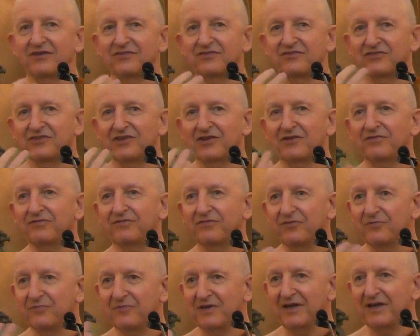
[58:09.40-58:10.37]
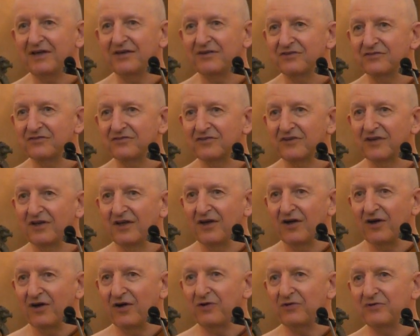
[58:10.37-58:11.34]
skillful means,
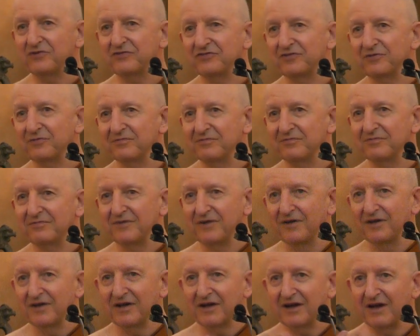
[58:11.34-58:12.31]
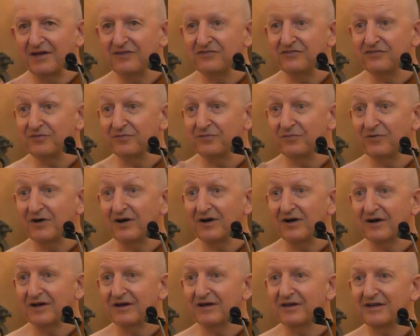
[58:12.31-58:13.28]
wholesome kinds of
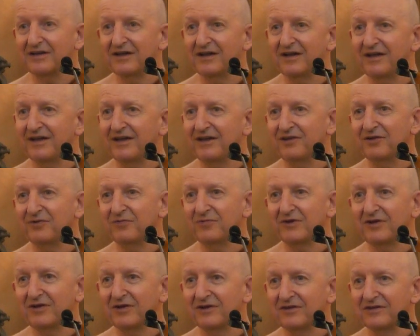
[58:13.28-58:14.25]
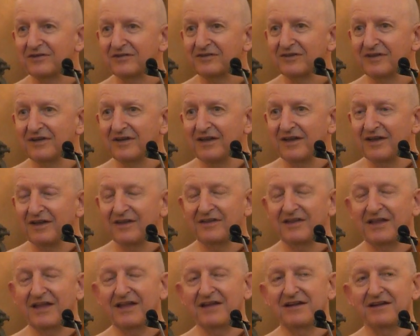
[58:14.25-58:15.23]
work in the world,
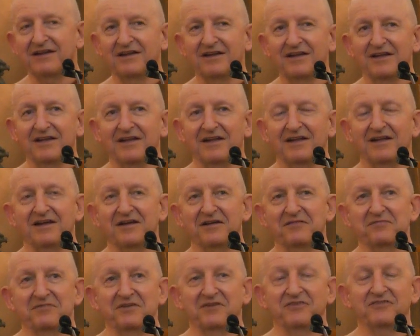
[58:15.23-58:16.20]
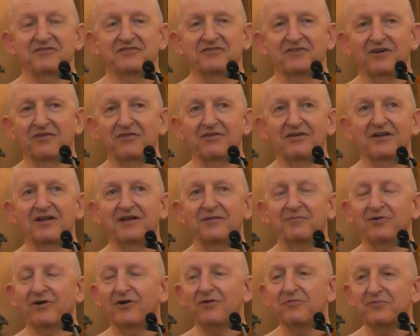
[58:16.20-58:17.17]
then it's totally
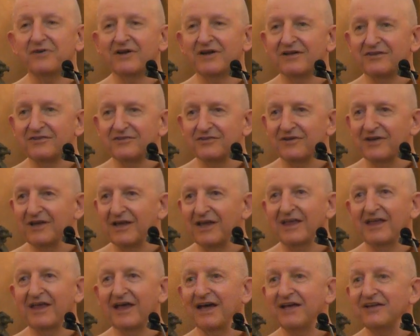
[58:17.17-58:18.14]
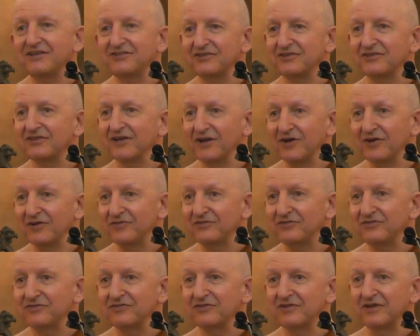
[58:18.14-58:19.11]
appropriate to engage in
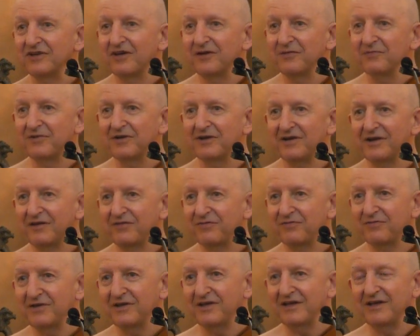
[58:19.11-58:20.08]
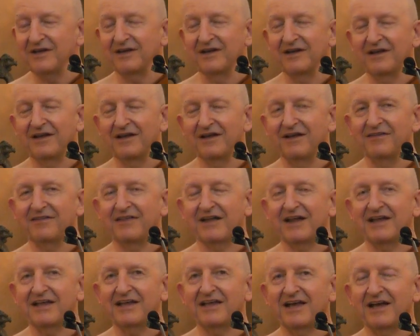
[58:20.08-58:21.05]
those. But if we,
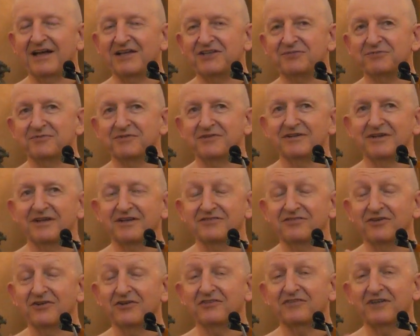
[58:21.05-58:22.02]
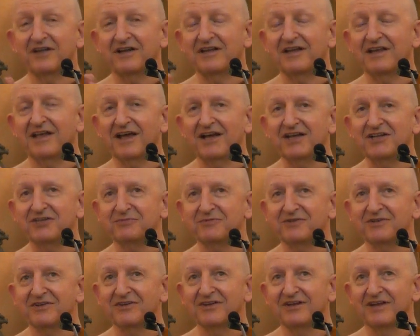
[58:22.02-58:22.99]
that engagement, as long as that
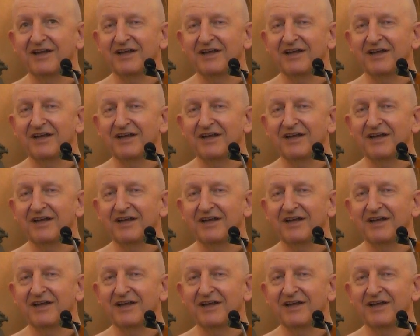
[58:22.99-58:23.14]
engagement